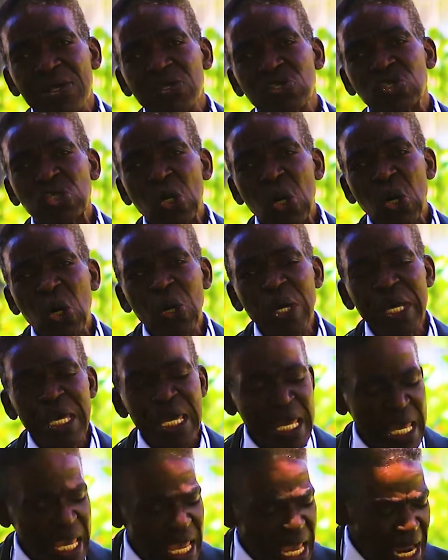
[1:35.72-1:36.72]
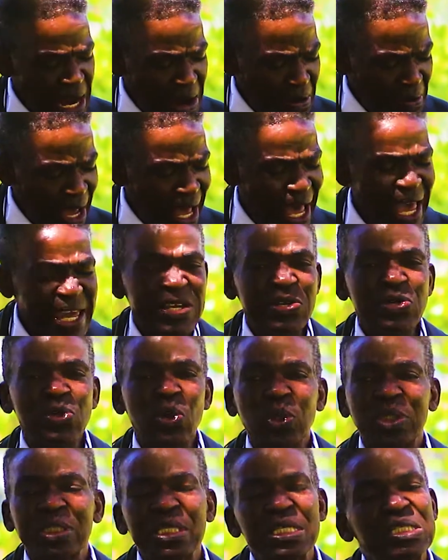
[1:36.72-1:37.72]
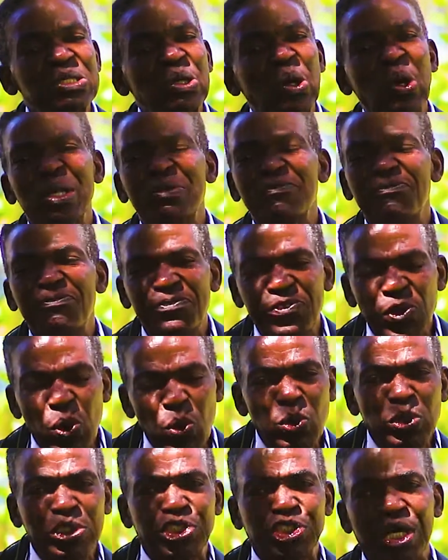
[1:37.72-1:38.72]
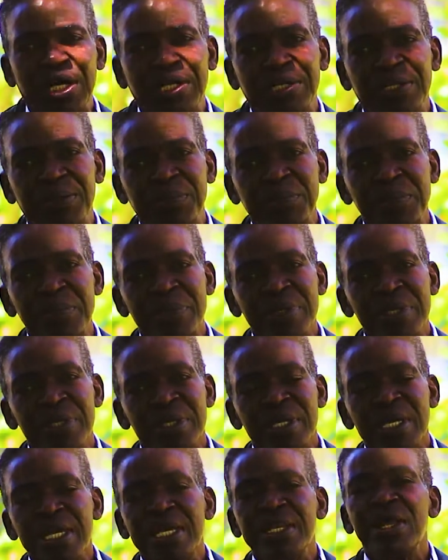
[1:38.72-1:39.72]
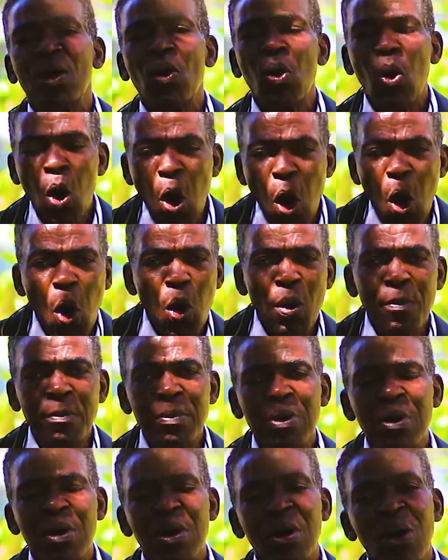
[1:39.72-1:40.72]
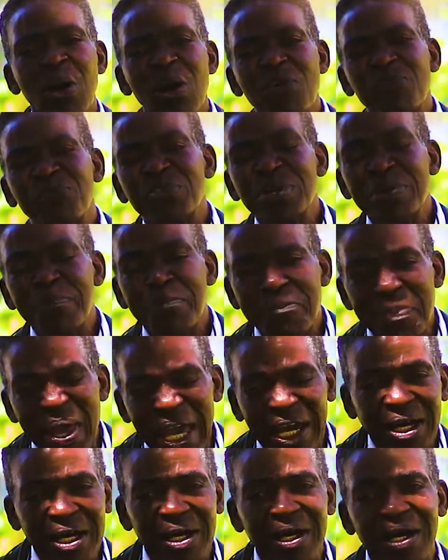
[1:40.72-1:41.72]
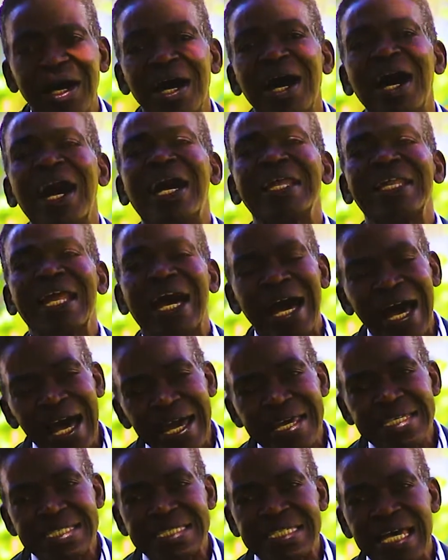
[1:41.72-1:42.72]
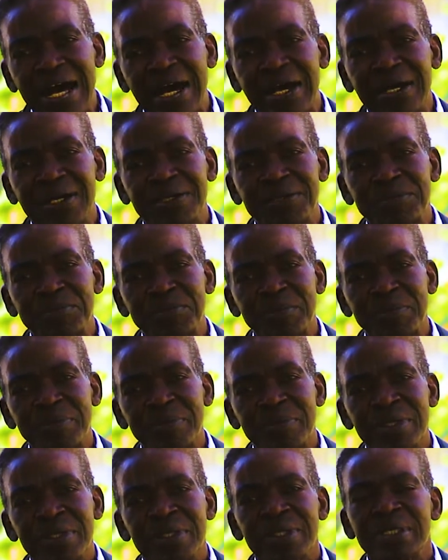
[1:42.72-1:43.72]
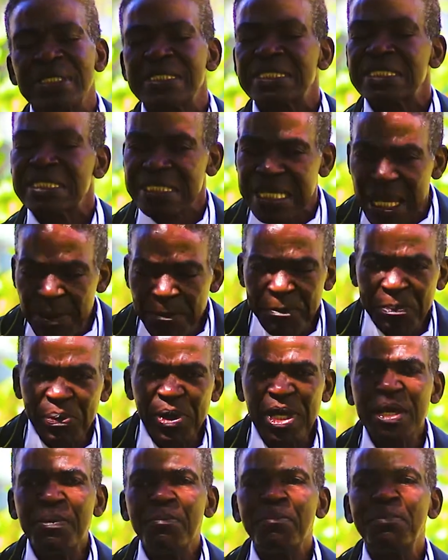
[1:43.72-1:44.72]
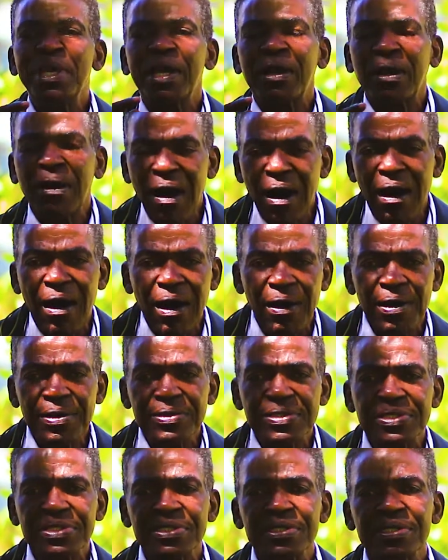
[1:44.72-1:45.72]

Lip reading: So here I notice confusion in the home of Rebecca and Isaac, simply because